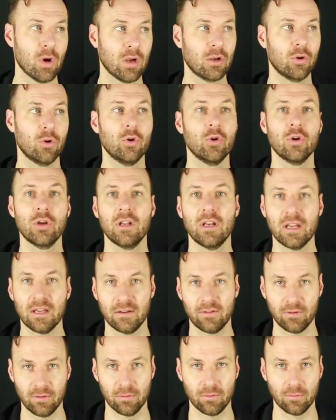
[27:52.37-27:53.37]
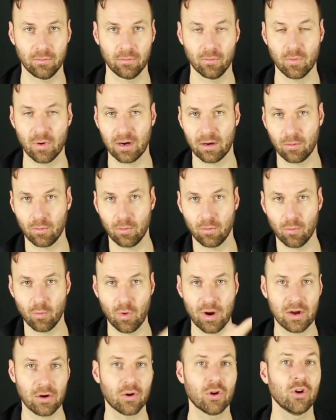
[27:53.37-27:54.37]
what could it do,
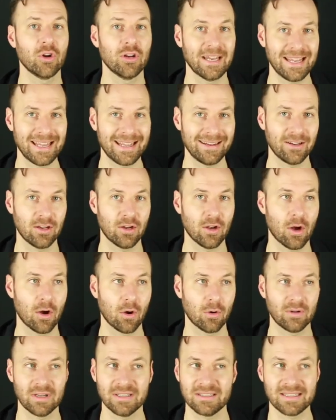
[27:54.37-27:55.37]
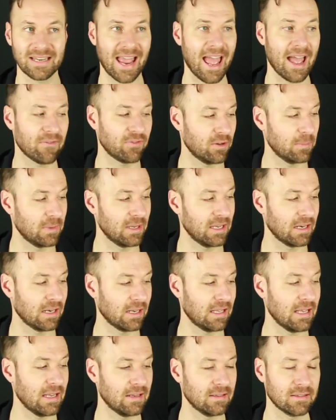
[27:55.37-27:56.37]
where could it go? It doesn't have to be in a
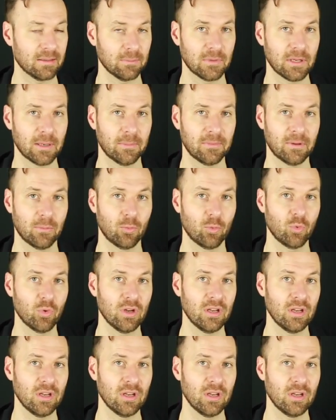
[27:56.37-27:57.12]
key. Sometimes I'm